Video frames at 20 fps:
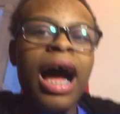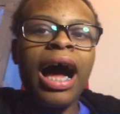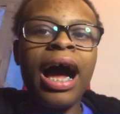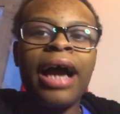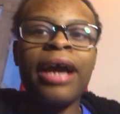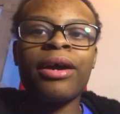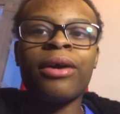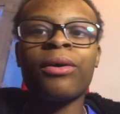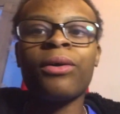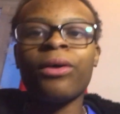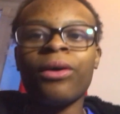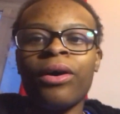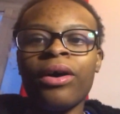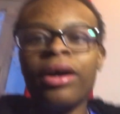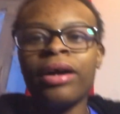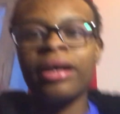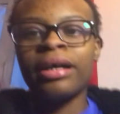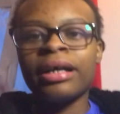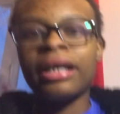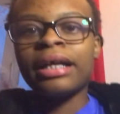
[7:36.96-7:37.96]
I
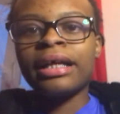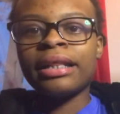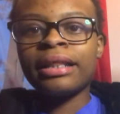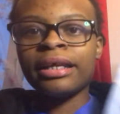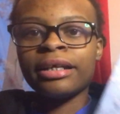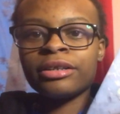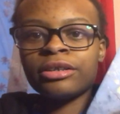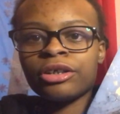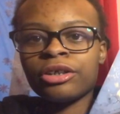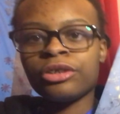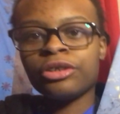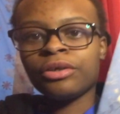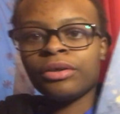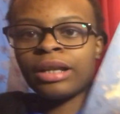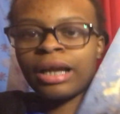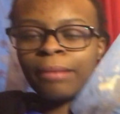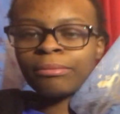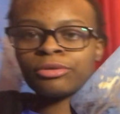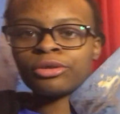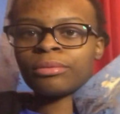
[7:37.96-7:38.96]
got this new
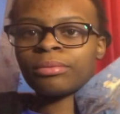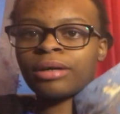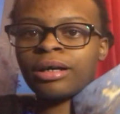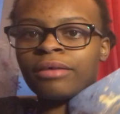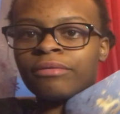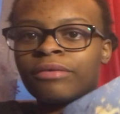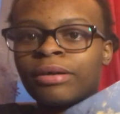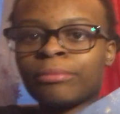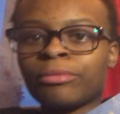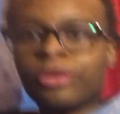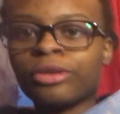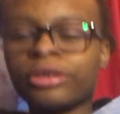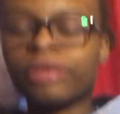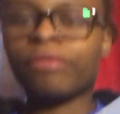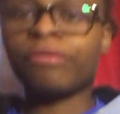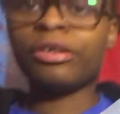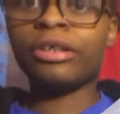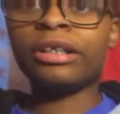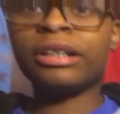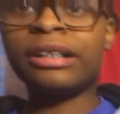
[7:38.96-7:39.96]
laptop cover. I'm not sure
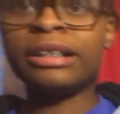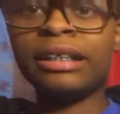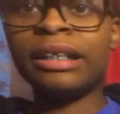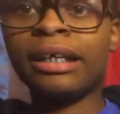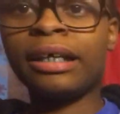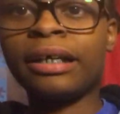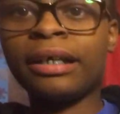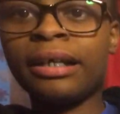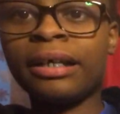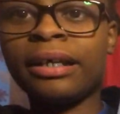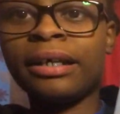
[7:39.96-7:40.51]
if you can see it.